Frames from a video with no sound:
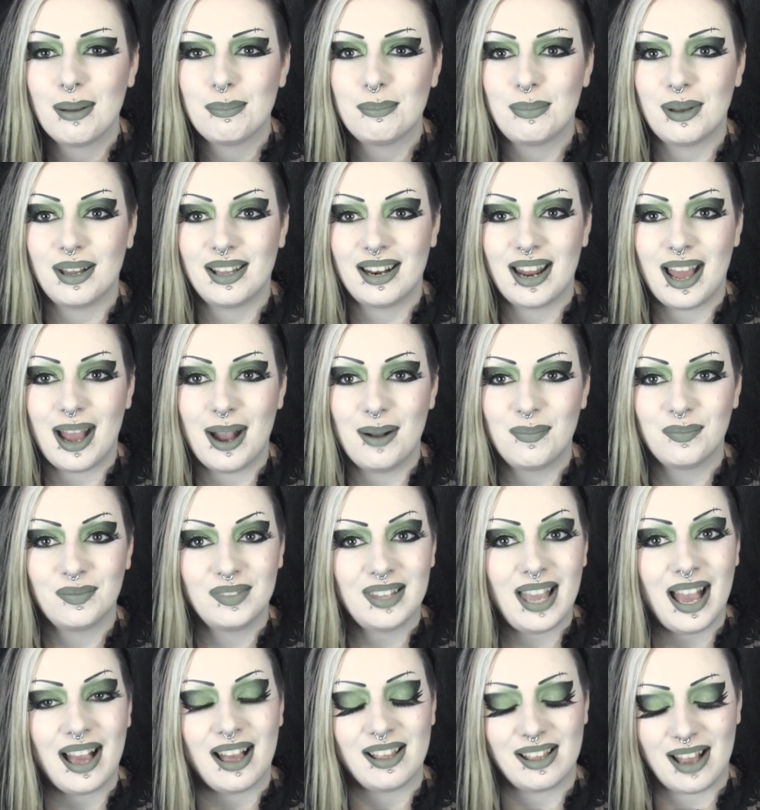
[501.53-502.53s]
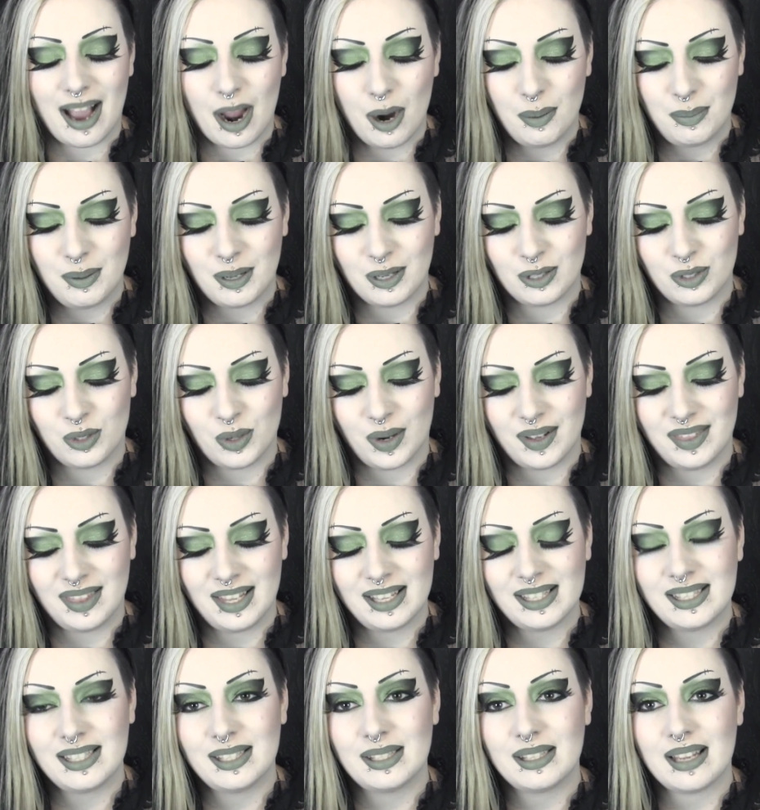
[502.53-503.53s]
But yeah, I hope you enjoyed
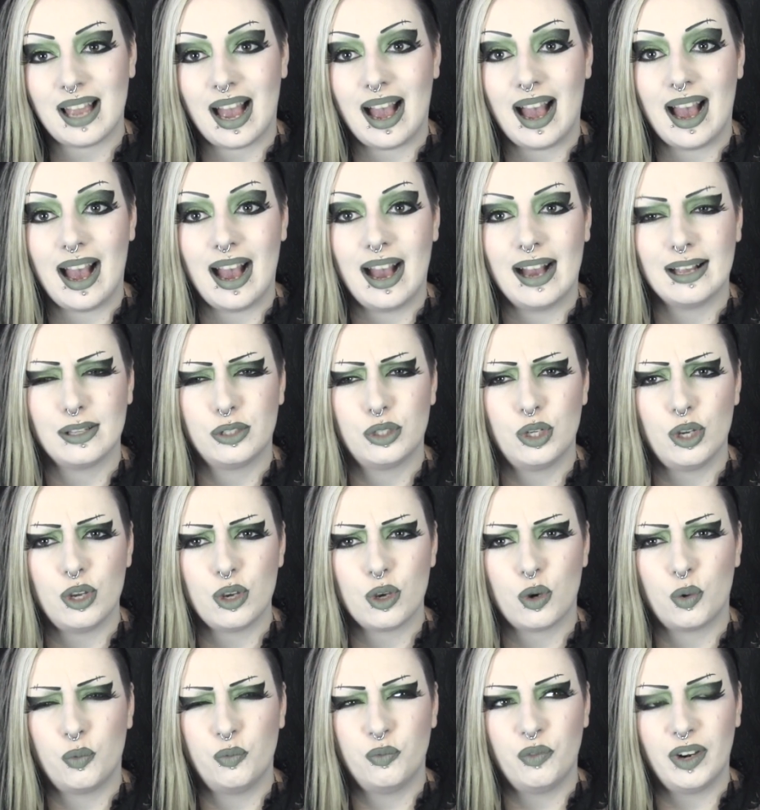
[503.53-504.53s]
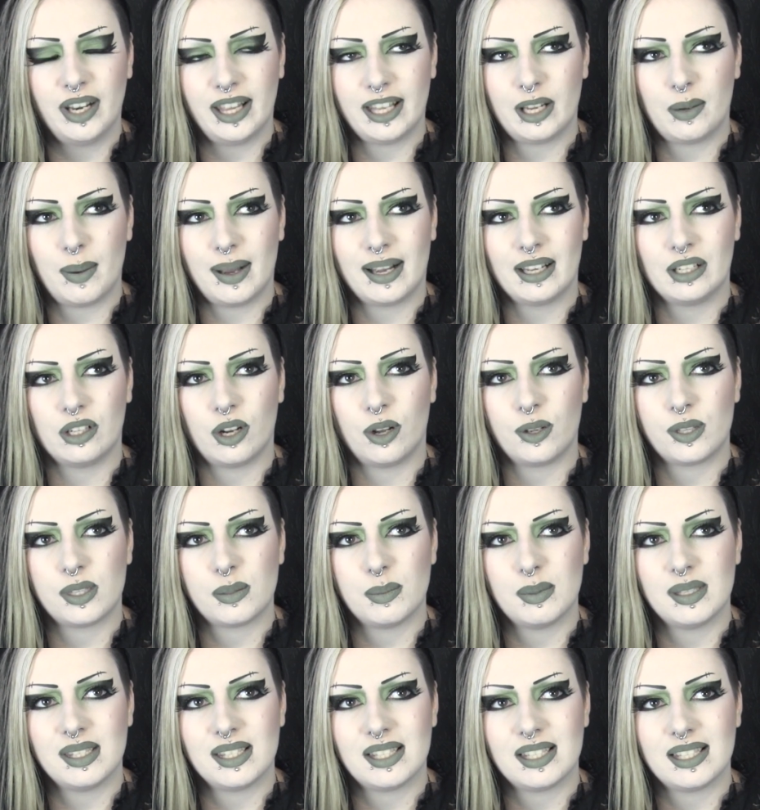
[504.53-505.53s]
this. Two really quick
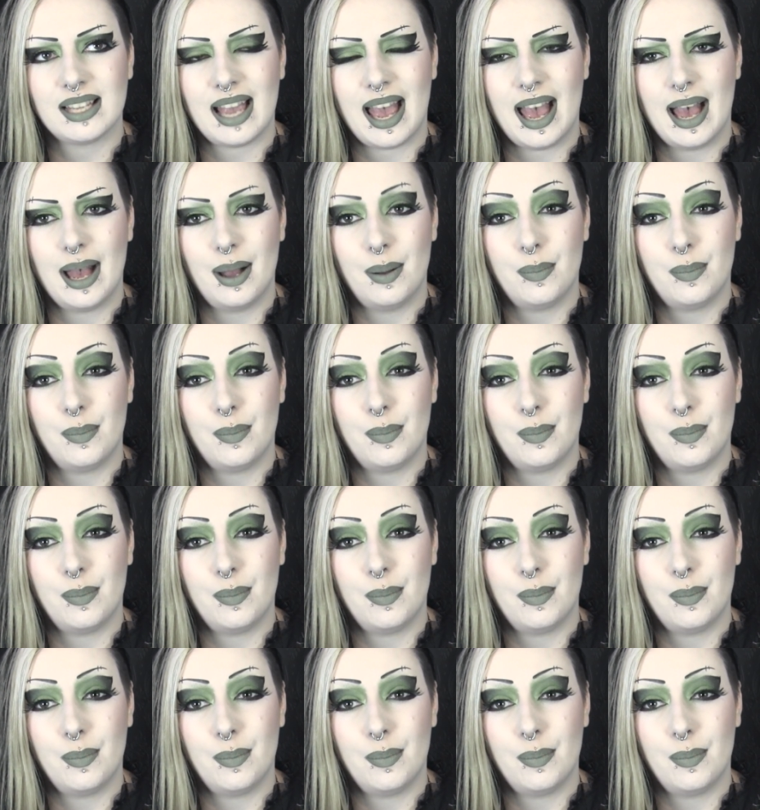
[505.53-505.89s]
announcements.